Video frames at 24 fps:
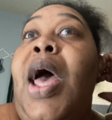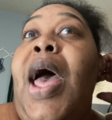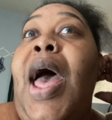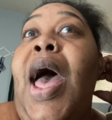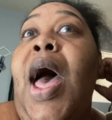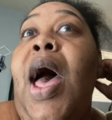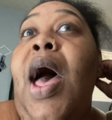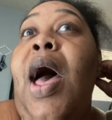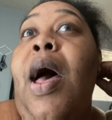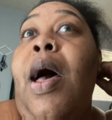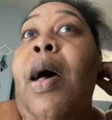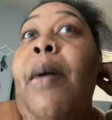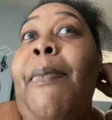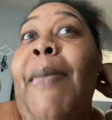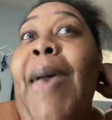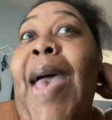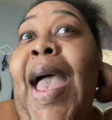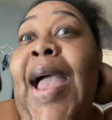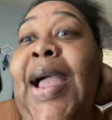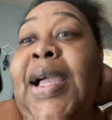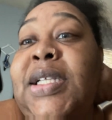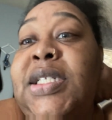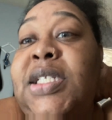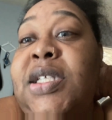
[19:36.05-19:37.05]
um,
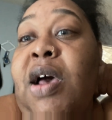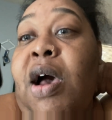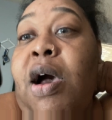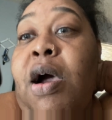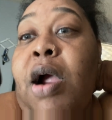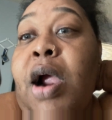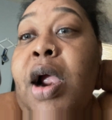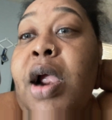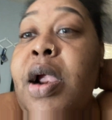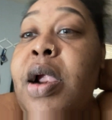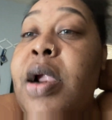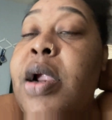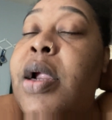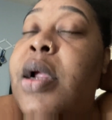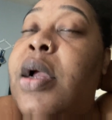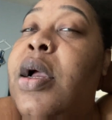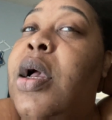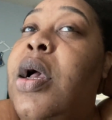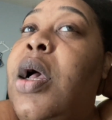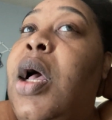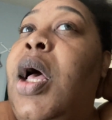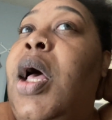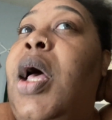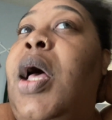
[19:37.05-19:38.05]
Akatar,
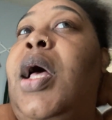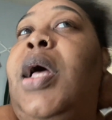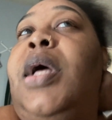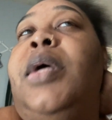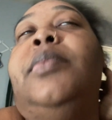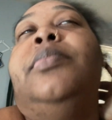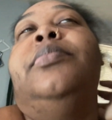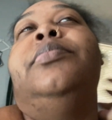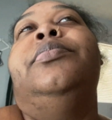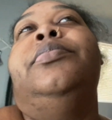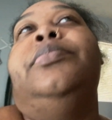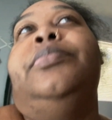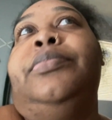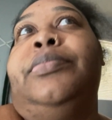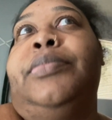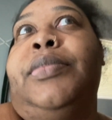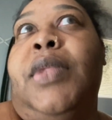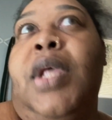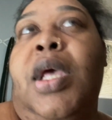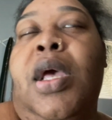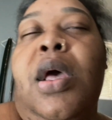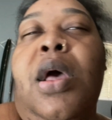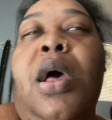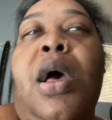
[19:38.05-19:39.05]
um,
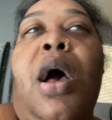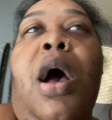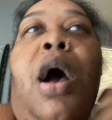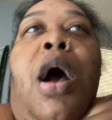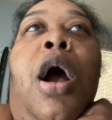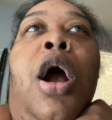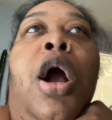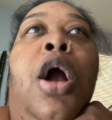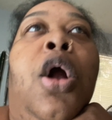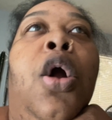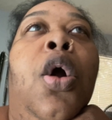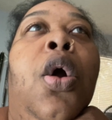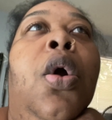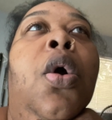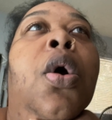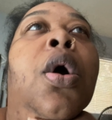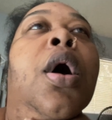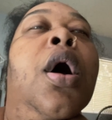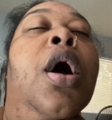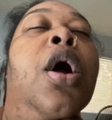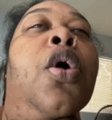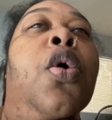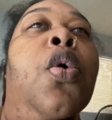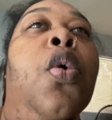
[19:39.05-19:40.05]
A,
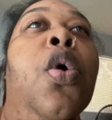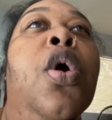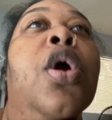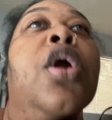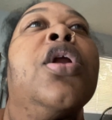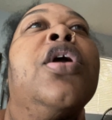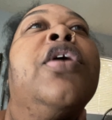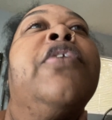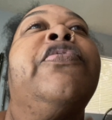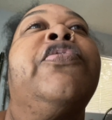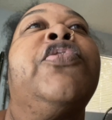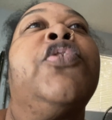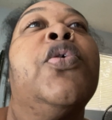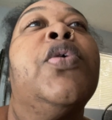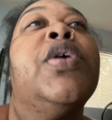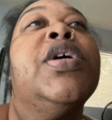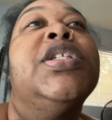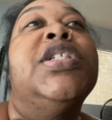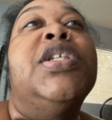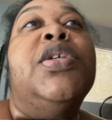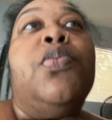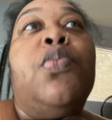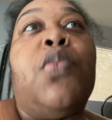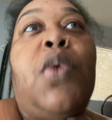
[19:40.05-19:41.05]
A Court of
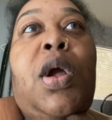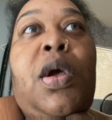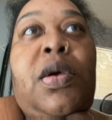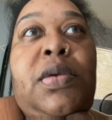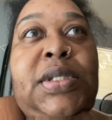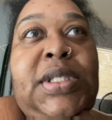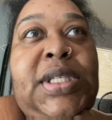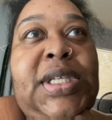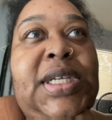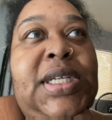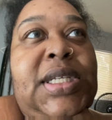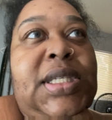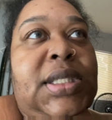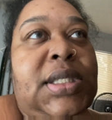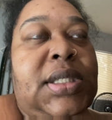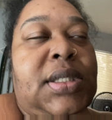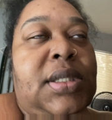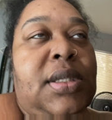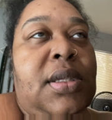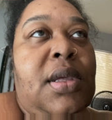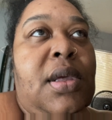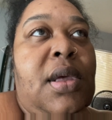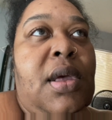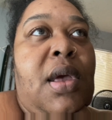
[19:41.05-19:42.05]
Thorns and
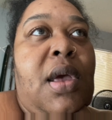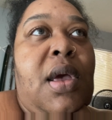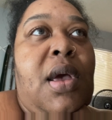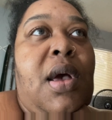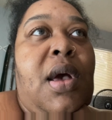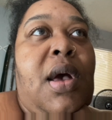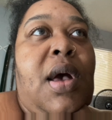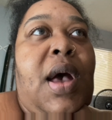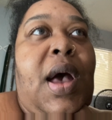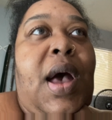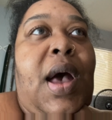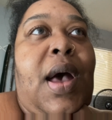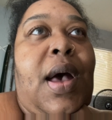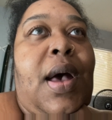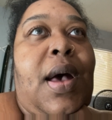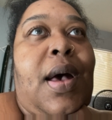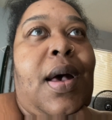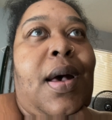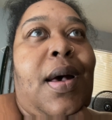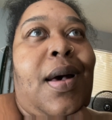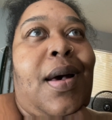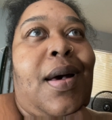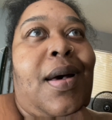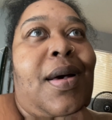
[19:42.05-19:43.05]
Roses.
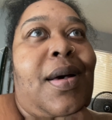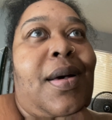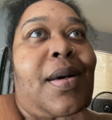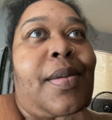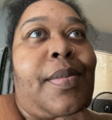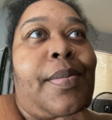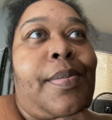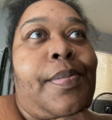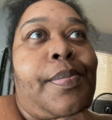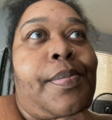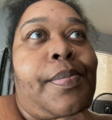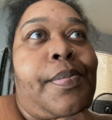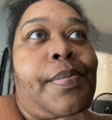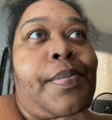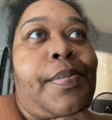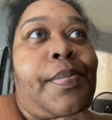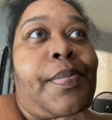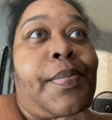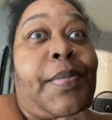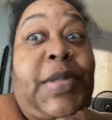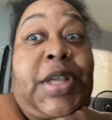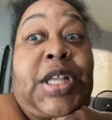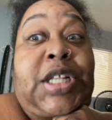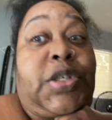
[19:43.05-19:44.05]
Um,
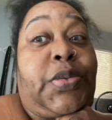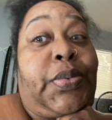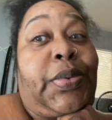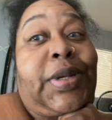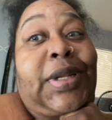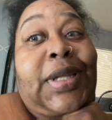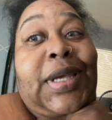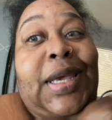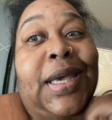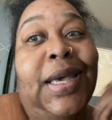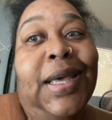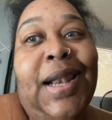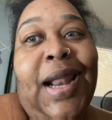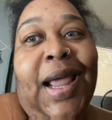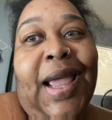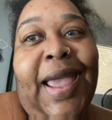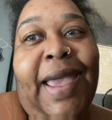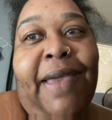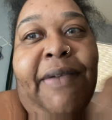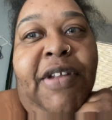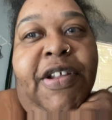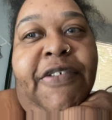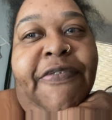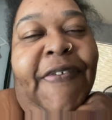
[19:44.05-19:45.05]
it's really good. I
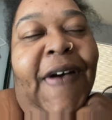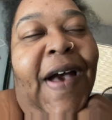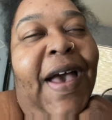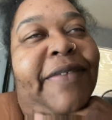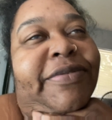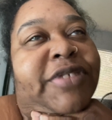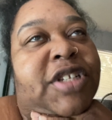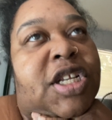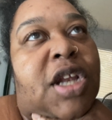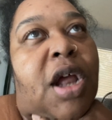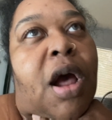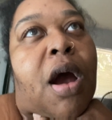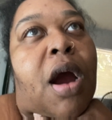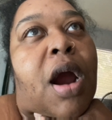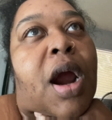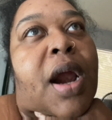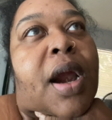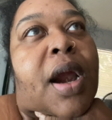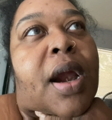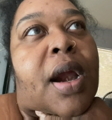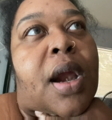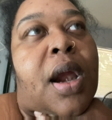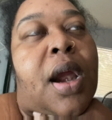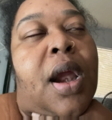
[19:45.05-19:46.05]
gave it a five
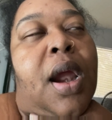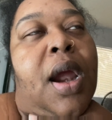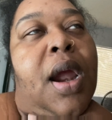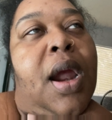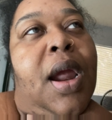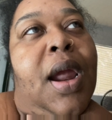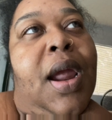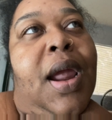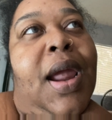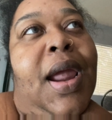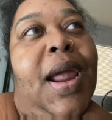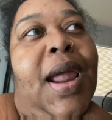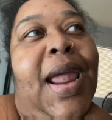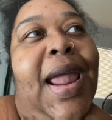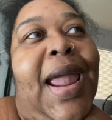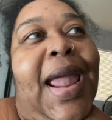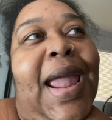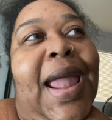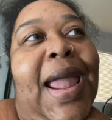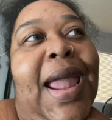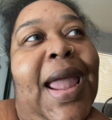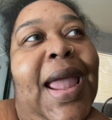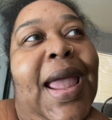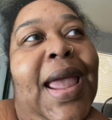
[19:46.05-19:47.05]
star.
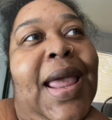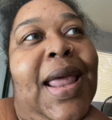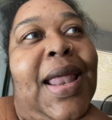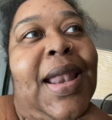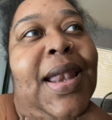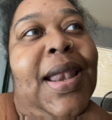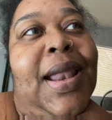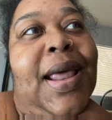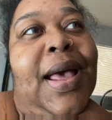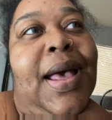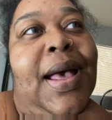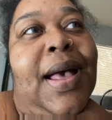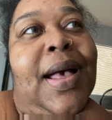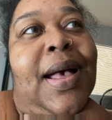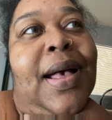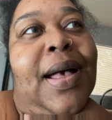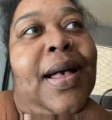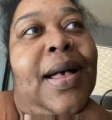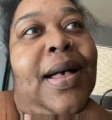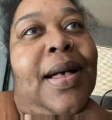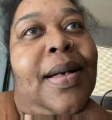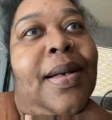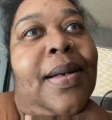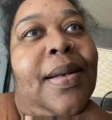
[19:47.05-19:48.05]
And,
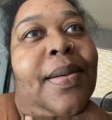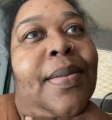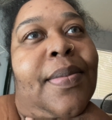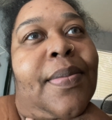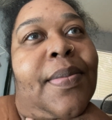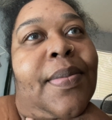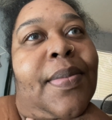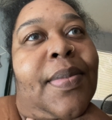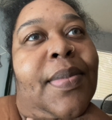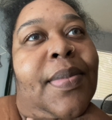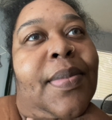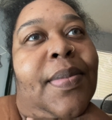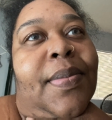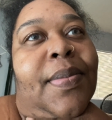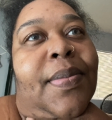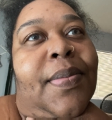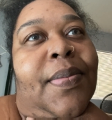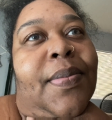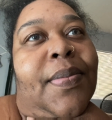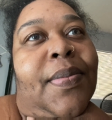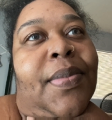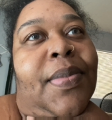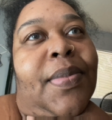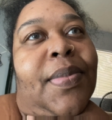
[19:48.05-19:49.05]
um,
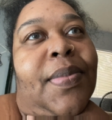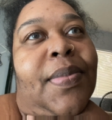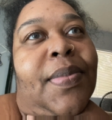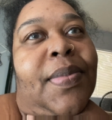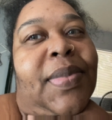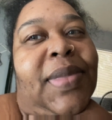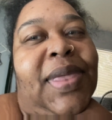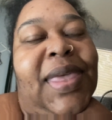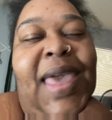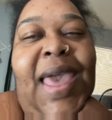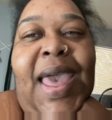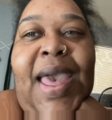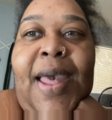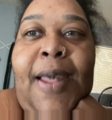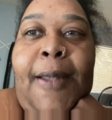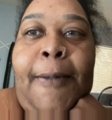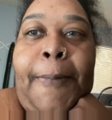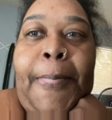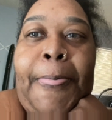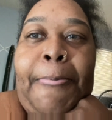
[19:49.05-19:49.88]
yeah.